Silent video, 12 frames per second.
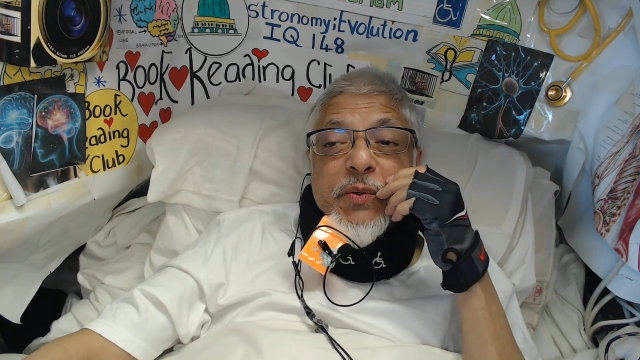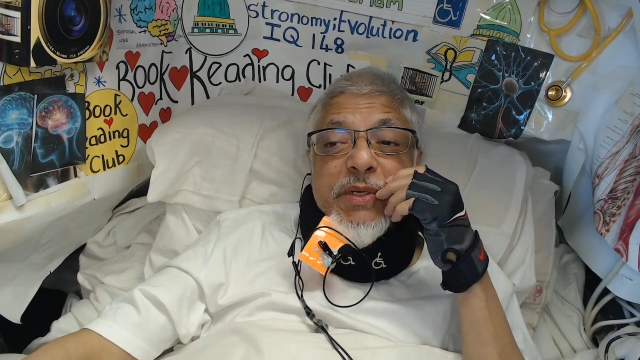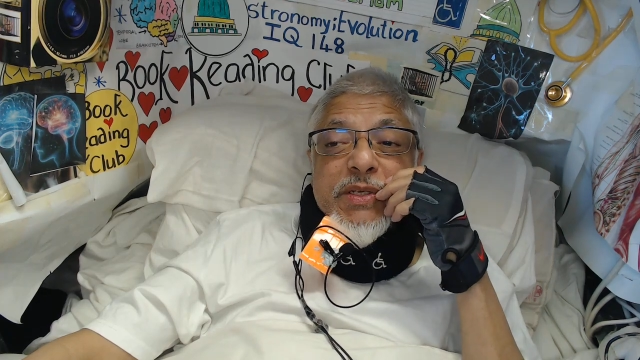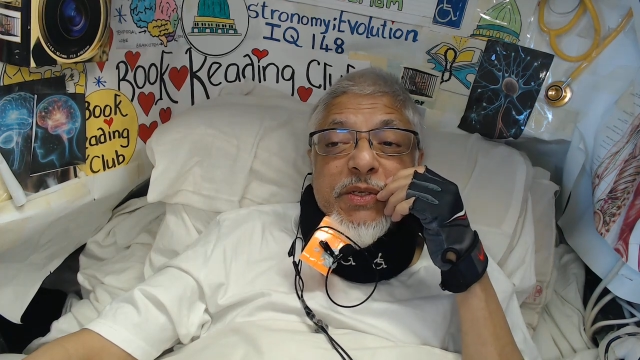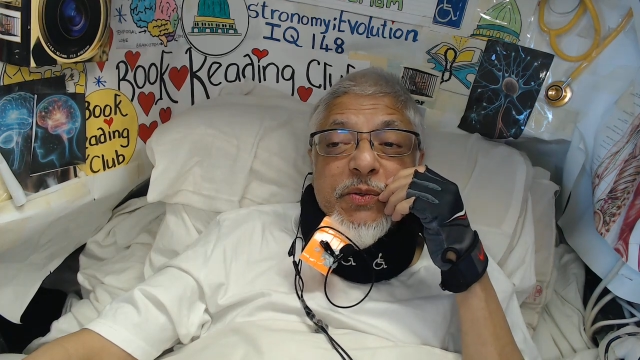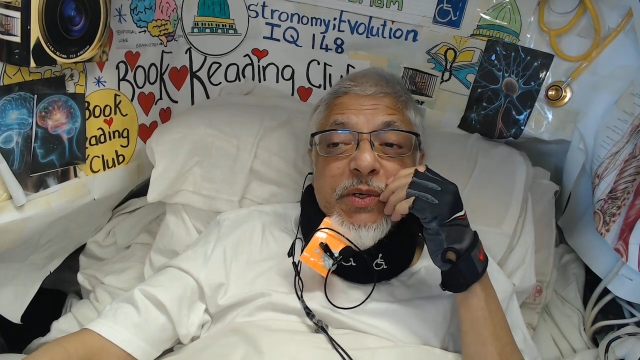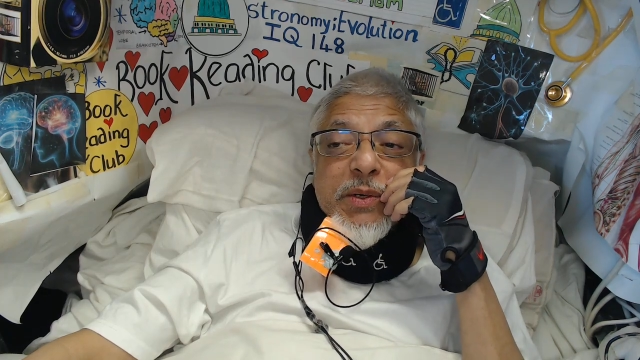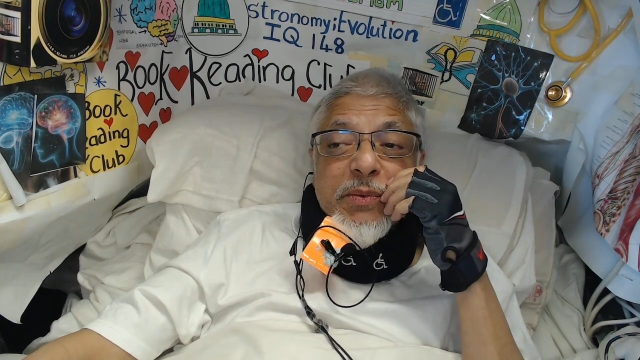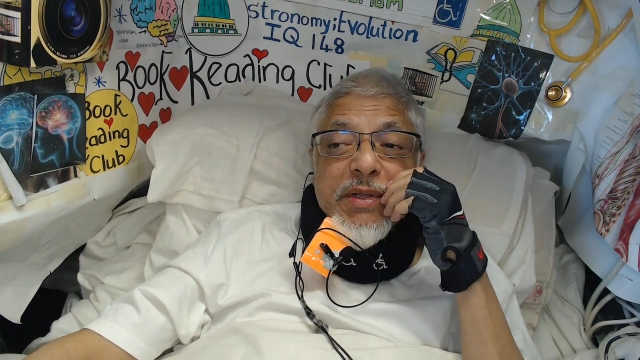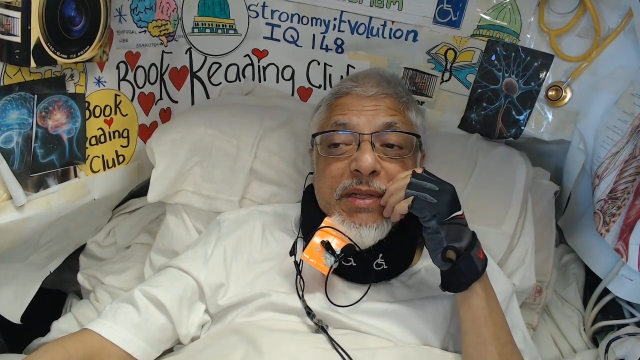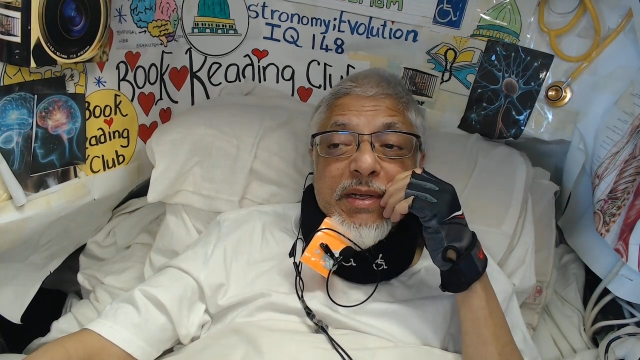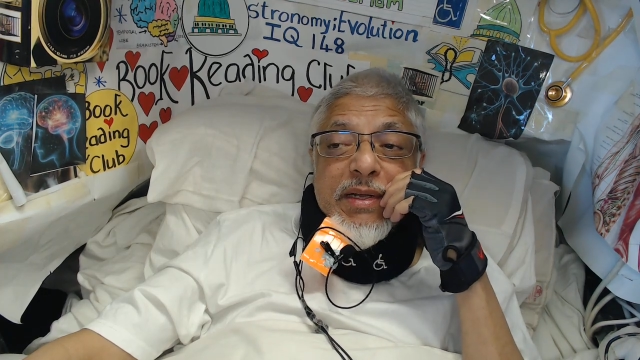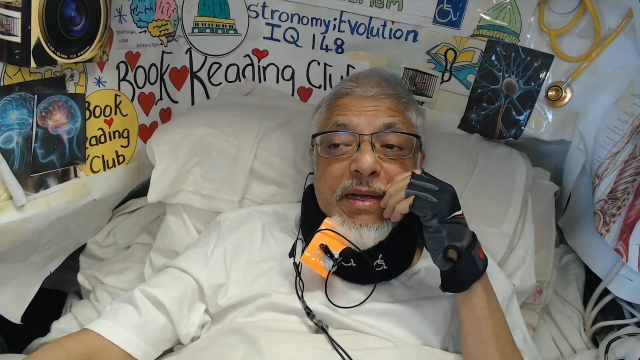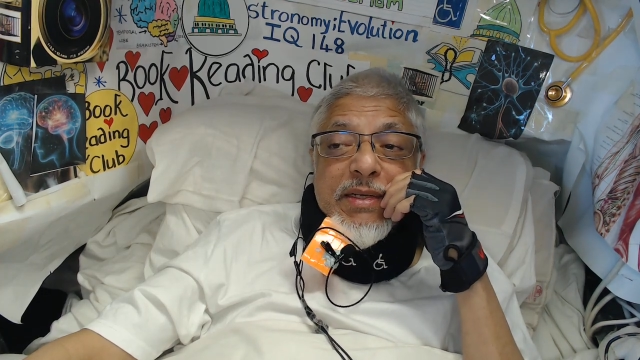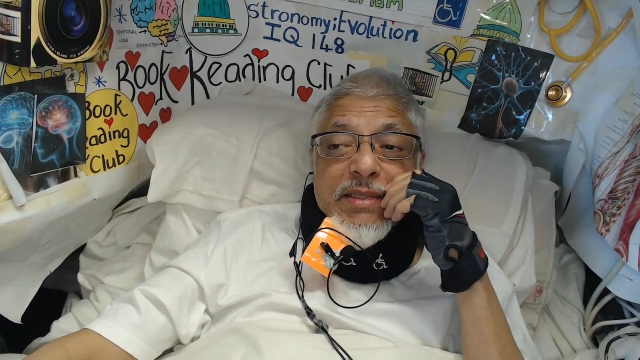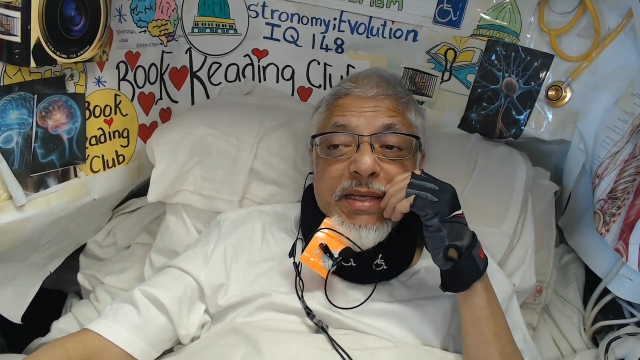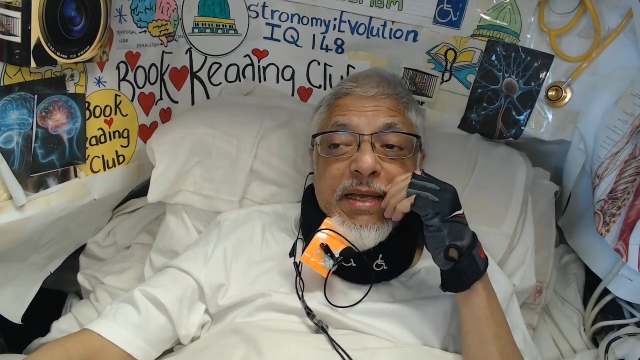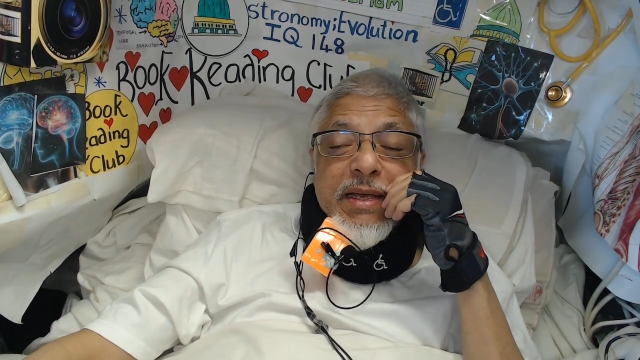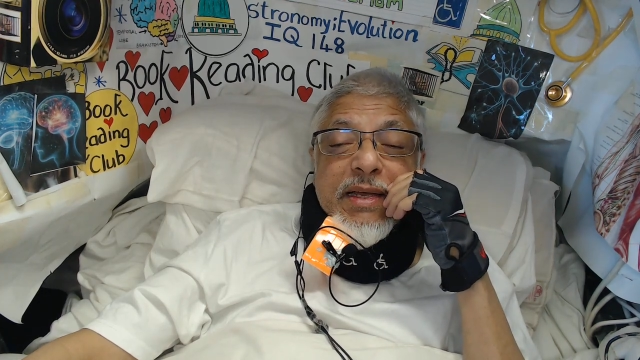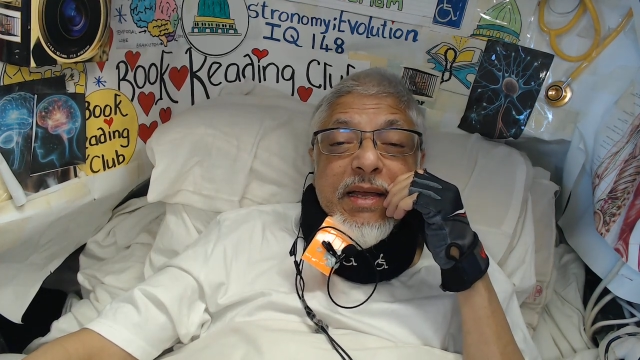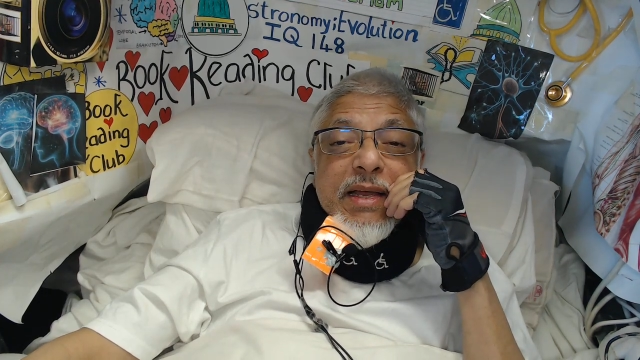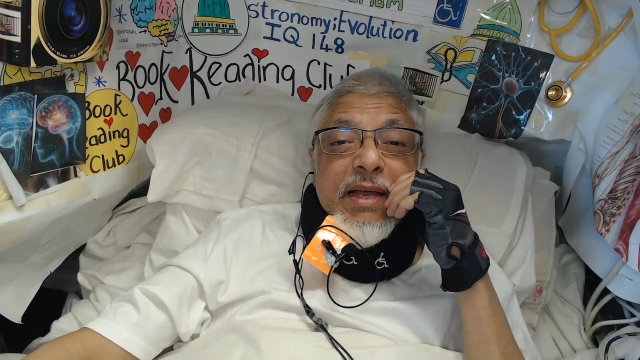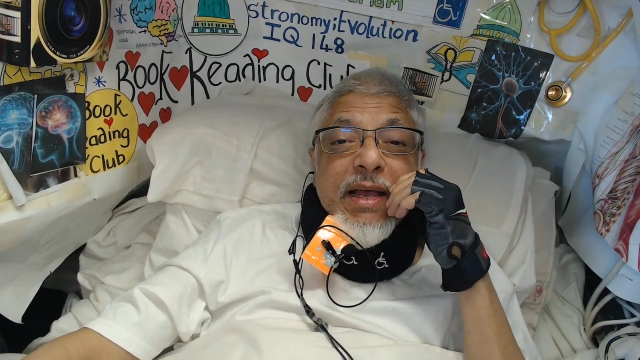2021, the last egg,